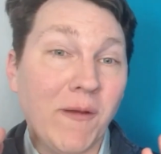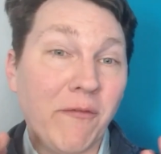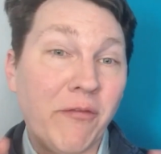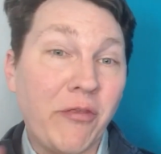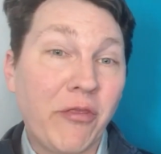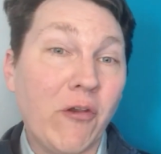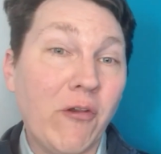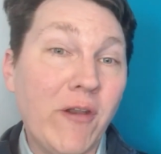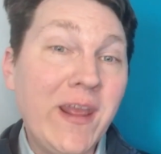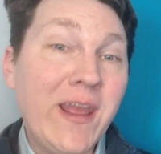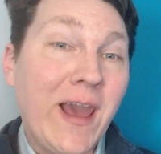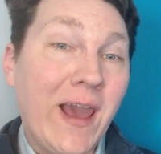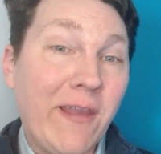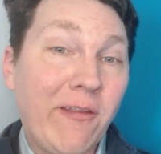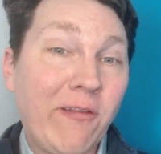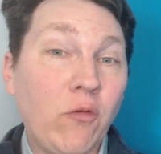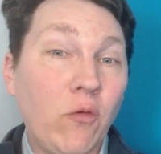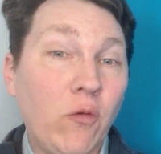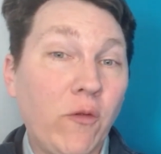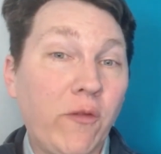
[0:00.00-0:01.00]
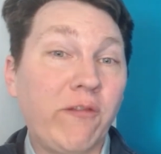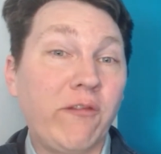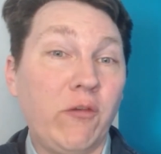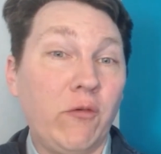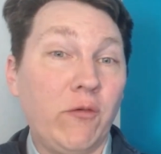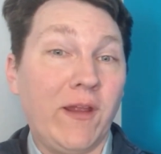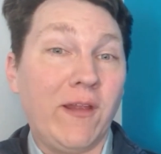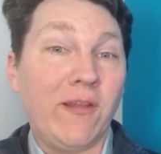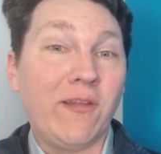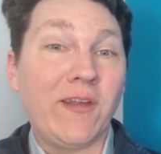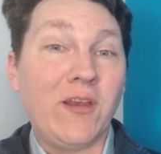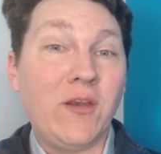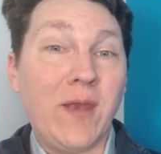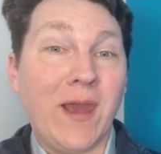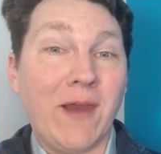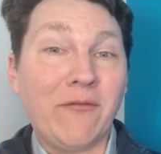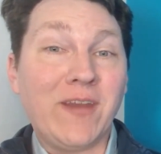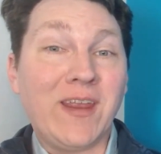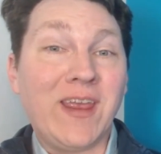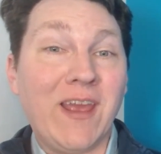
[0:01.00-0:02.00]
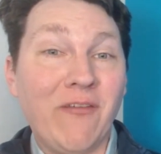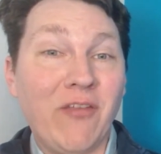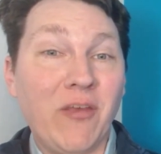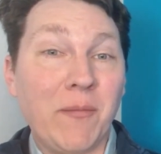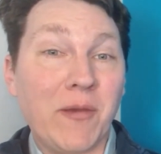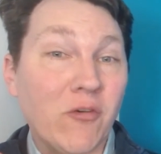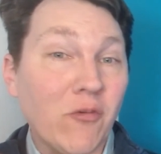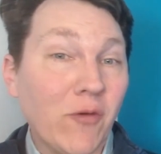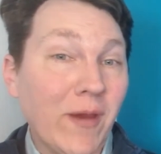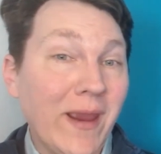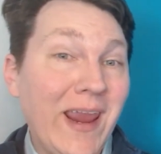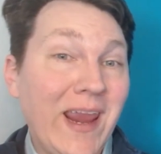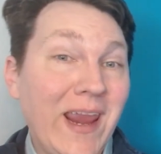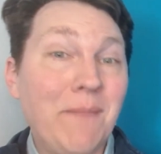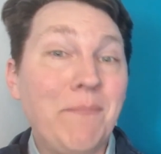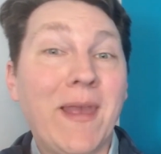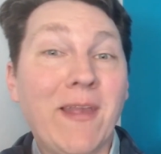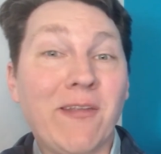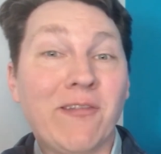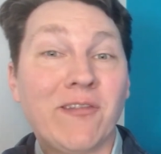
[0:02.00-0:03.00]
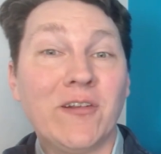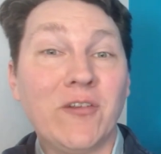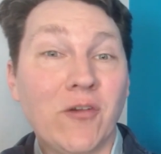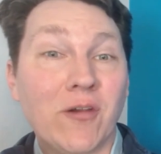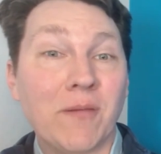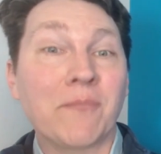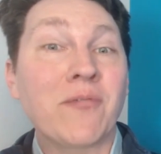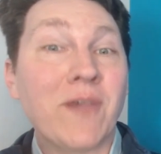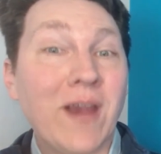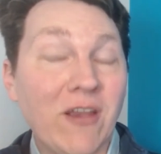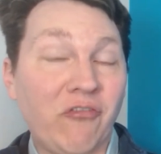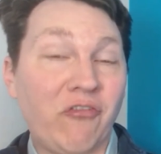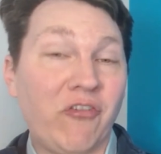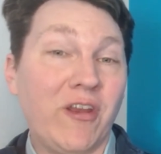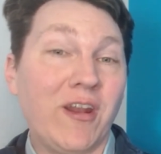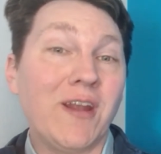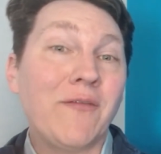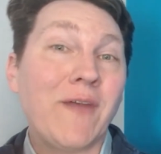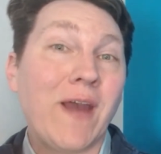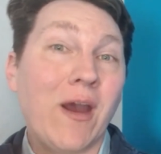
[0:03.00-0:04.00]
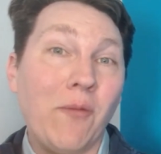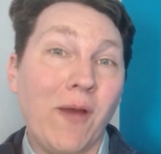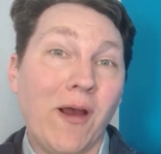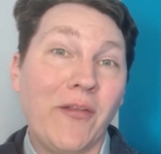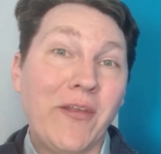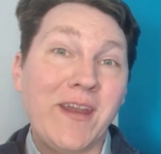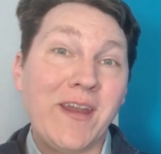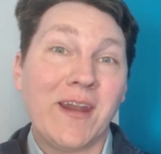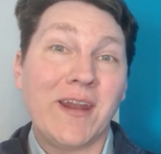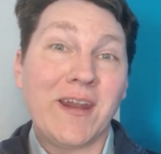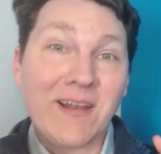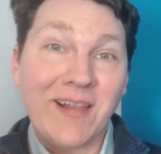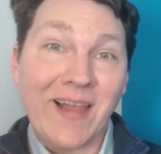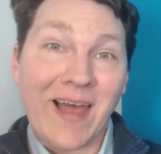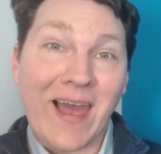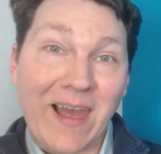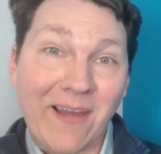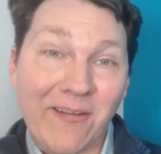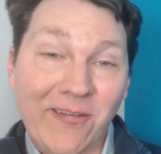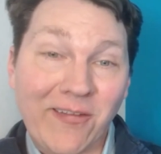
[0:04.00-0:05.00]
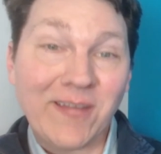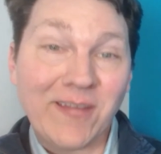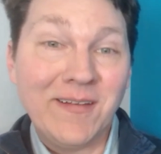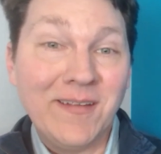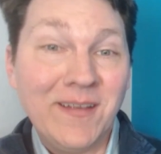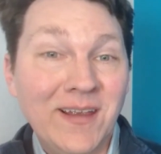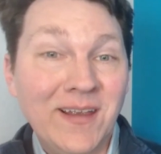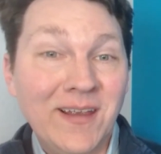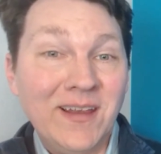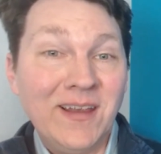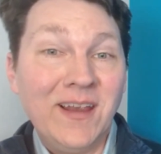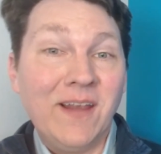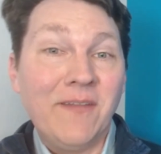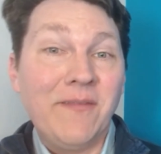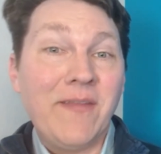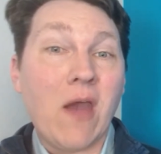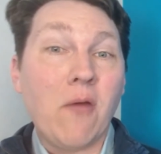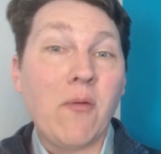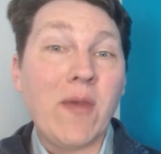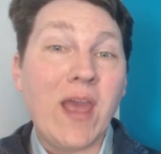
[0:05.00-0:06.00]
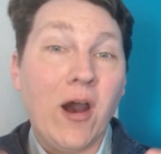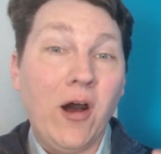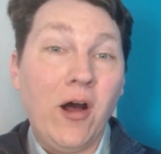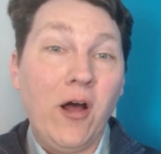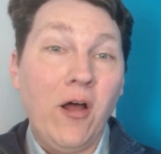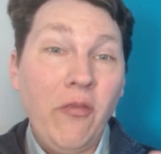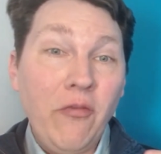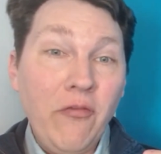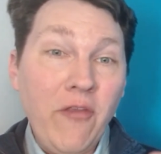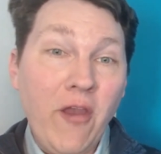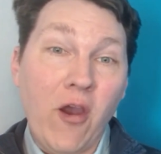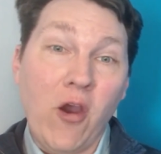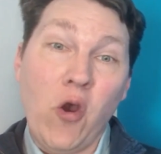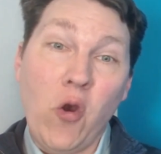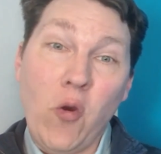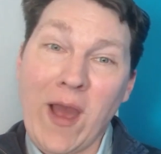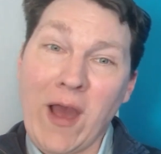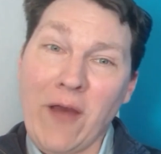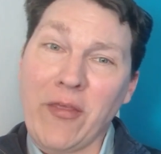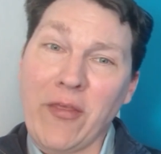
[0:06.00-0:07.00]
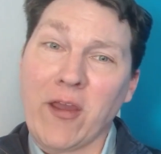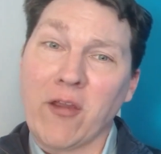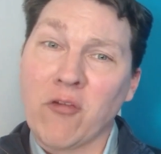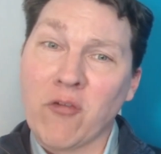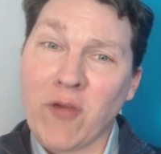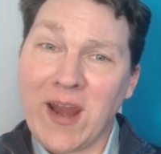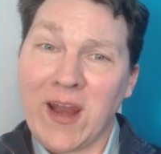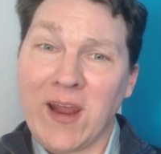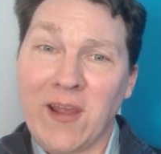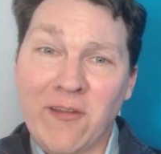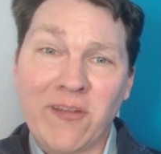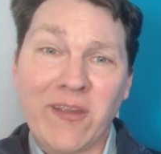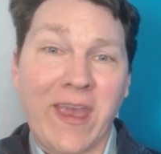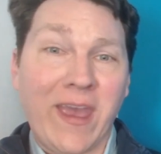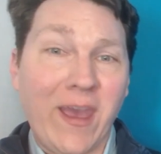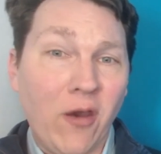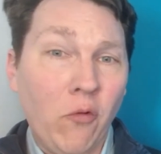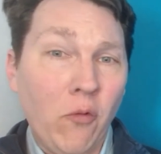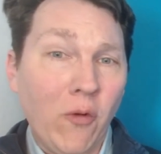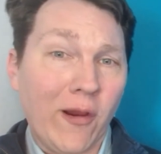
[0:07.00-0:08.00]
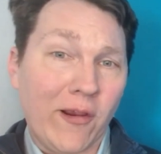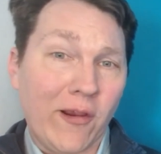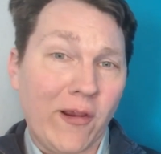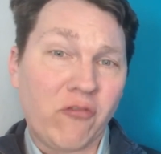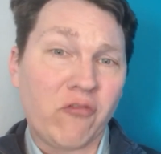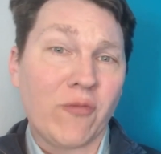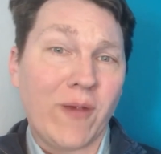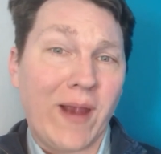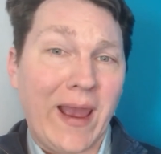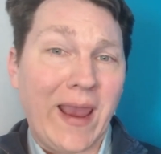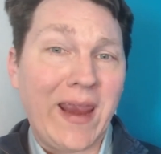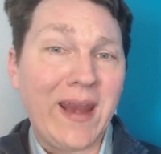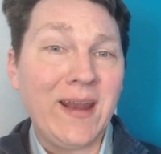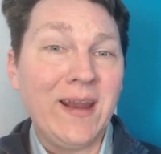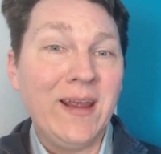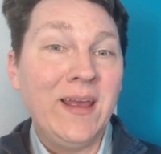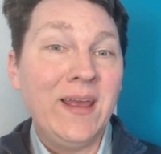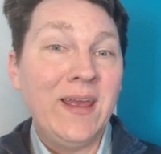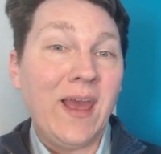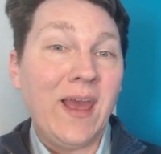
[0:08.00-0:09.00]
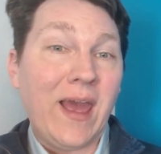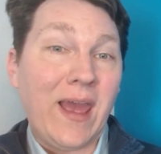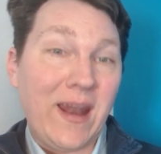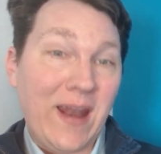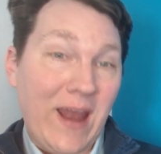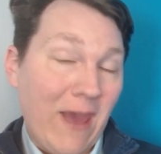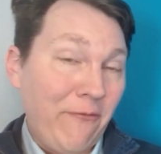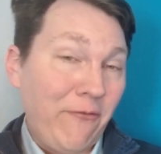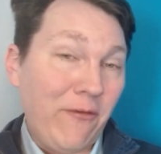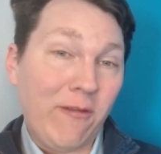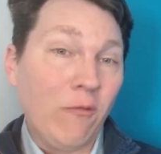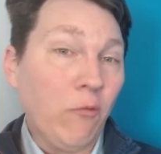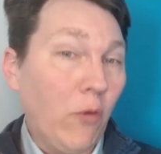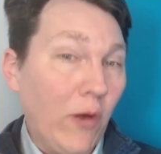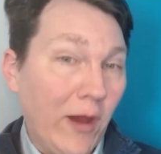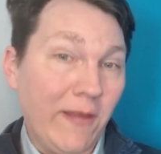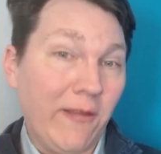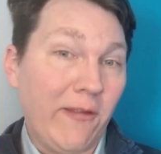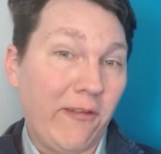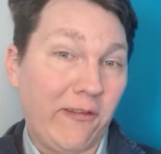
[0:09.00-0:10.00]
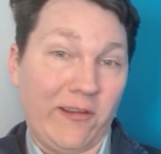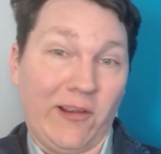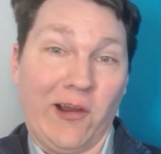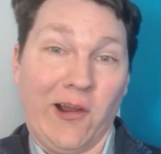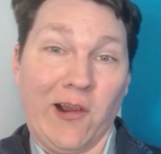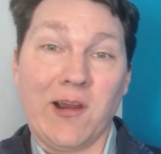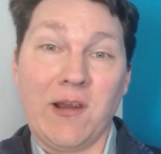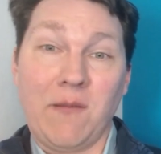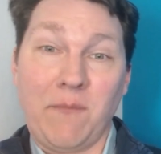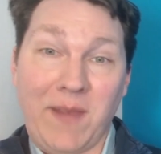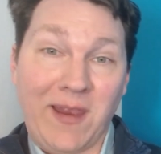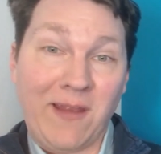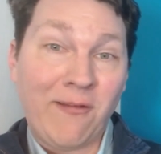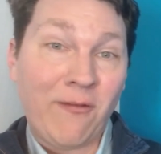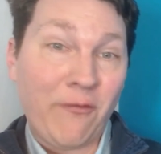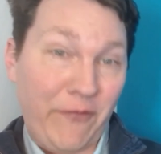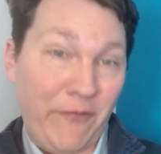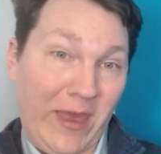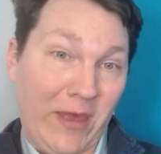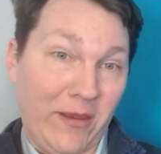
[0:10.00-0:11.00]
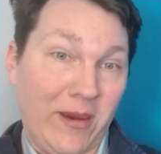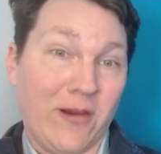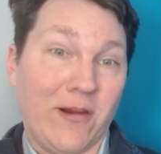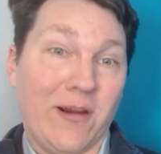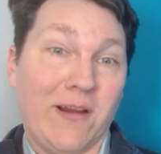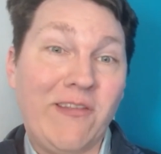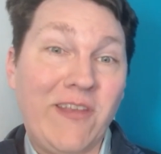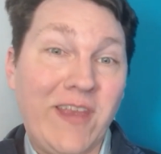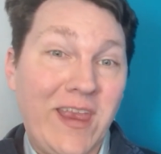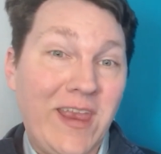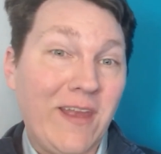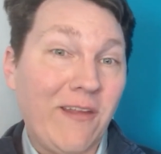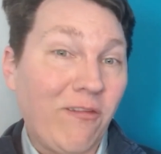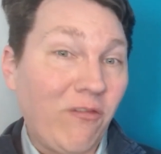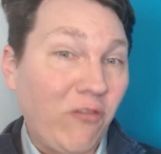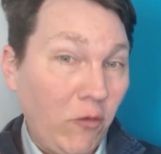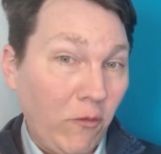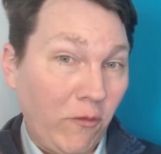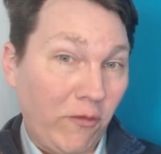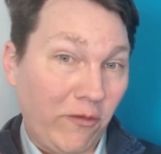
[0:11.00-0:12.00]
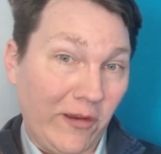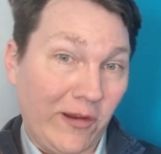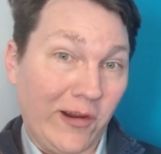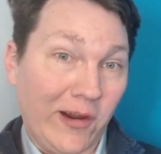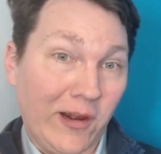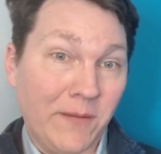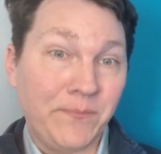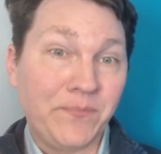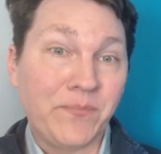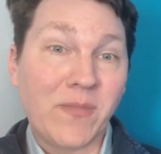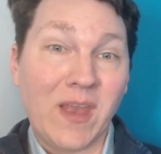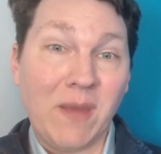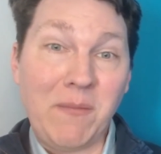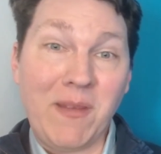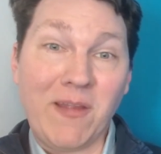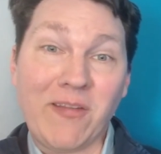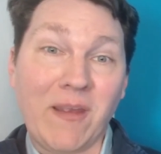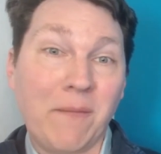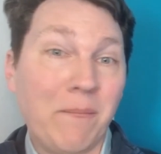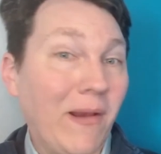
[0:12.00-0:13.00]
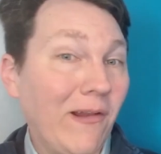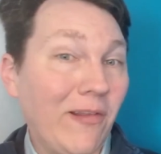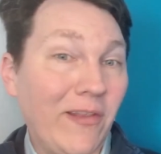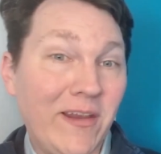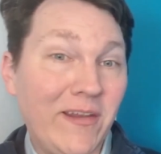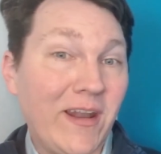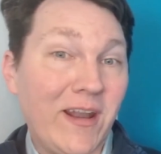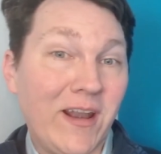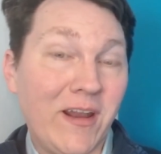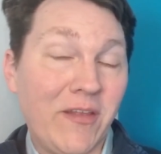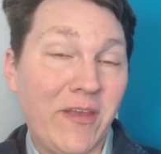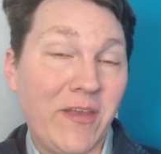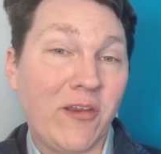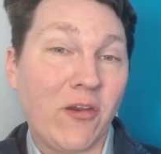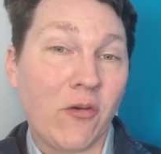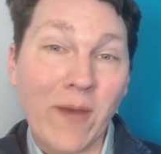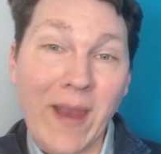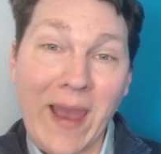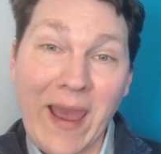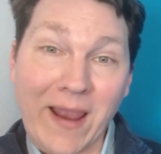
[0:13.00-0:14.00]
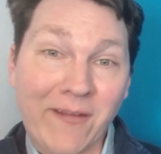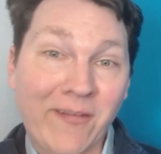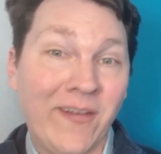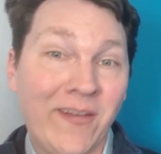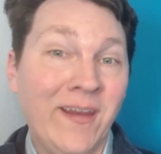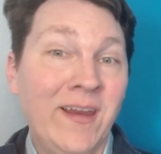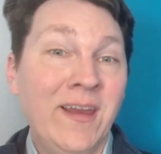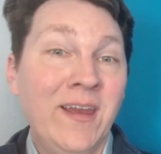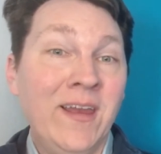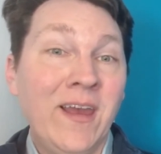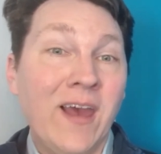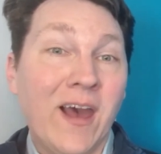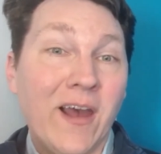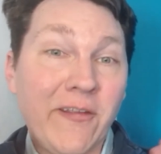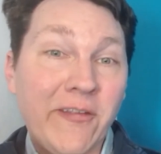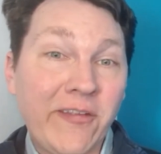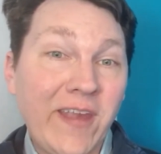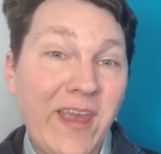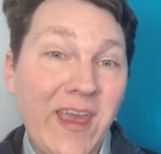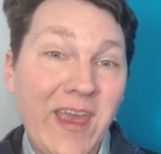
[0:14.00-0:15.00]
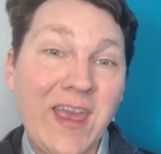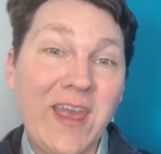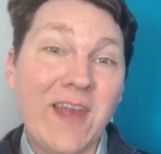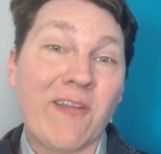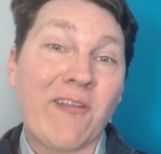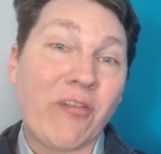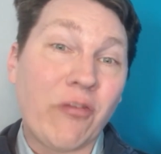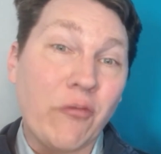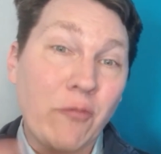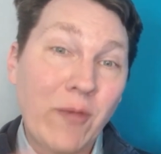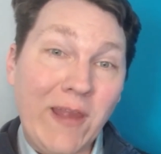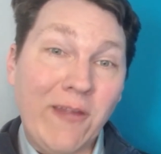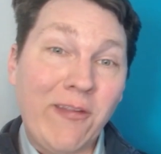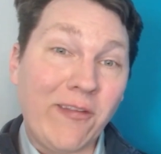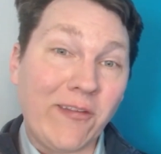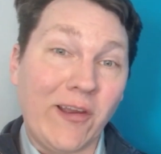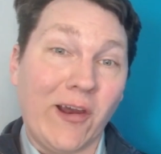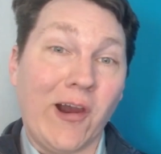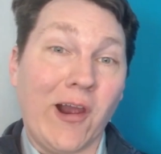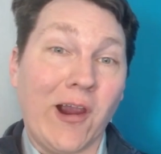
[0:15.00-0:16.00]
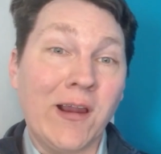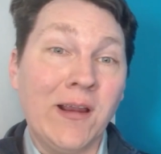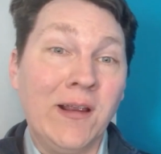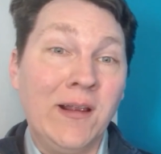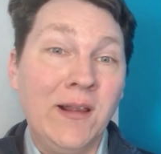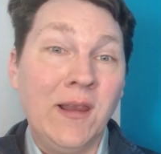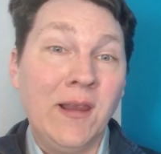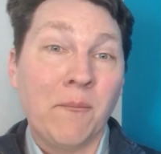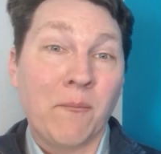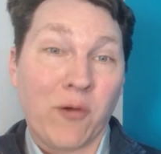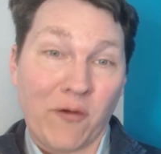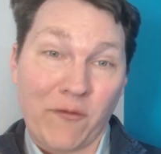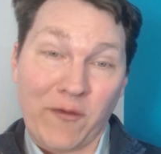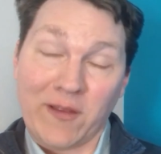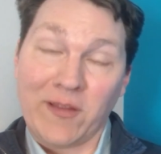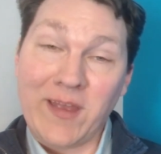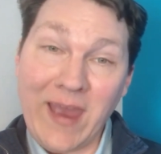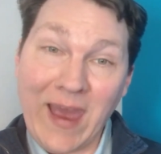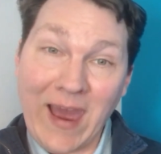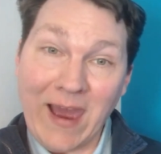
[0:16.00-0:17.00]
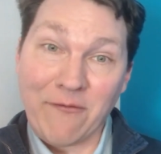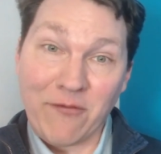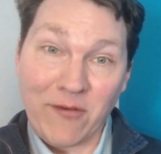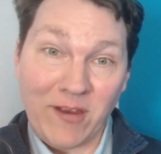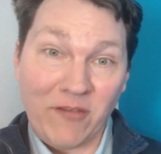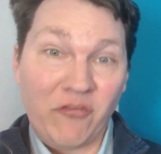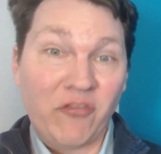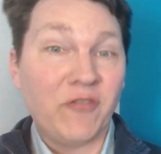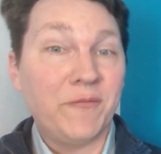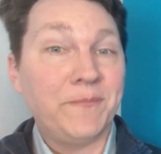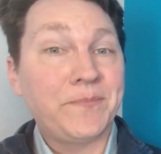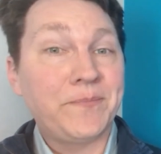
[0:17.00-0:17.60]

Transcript: of 30 high school students and you have to give them a grade based on your impression of how well they did in class. Now, we all know how the grading scale works, right? An F is 1 star, it means failure. A D is 2 star, it means they barely did anything correct. A C is 3 star, perfectly average.